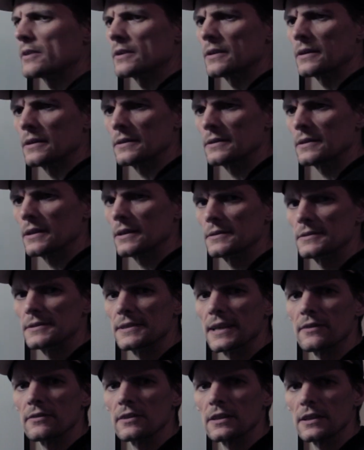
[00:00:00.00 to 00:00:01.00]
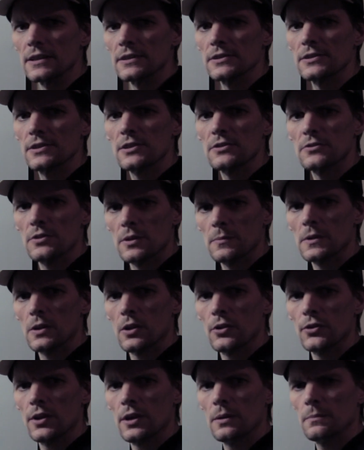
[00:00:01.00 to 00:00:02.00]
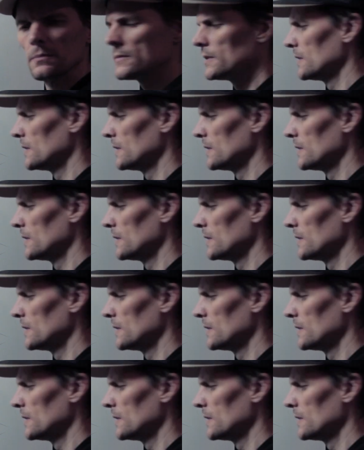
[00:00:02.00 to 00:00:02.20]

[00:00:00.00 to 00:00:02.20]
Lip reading: you a David Lynch extreme close-up.